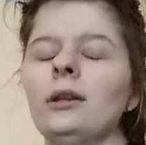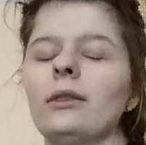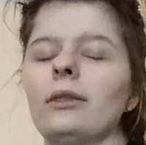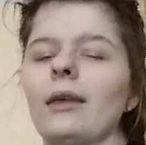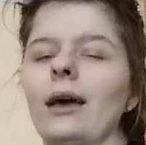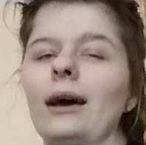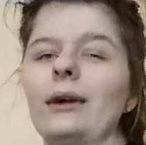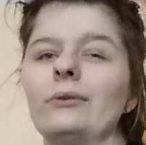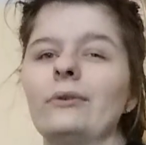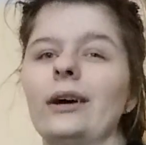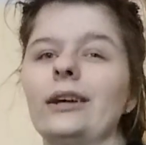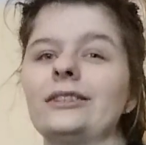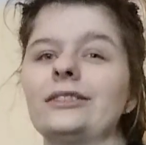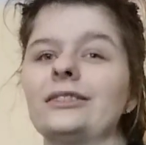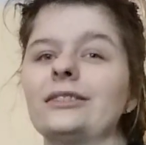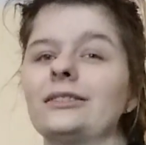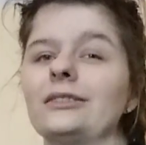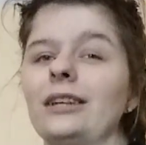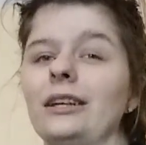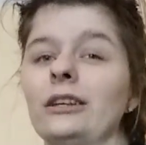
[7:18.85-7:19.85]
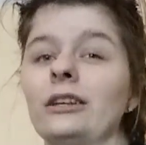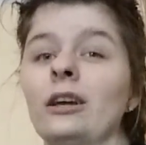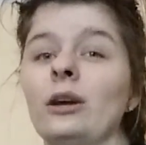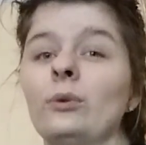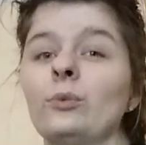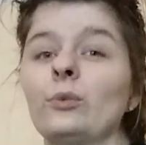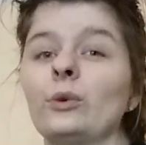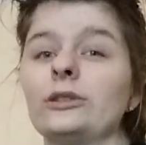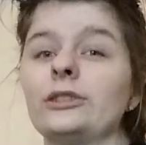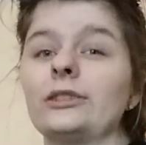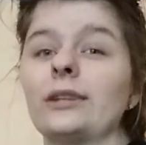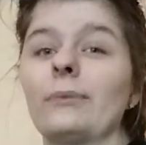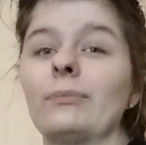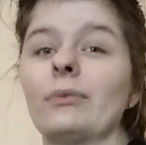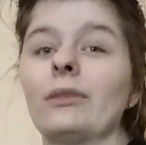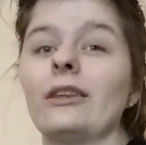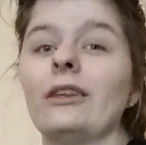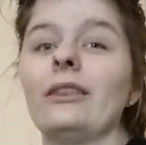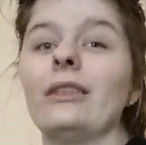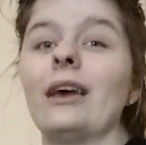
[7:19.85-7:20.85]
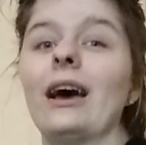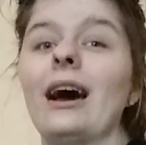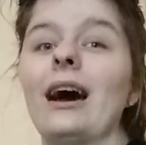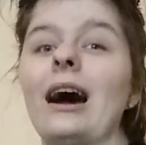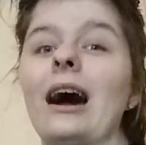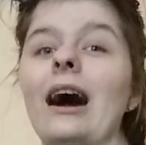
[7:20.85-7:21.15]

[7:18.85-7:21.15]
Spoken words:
that, like, singing was something that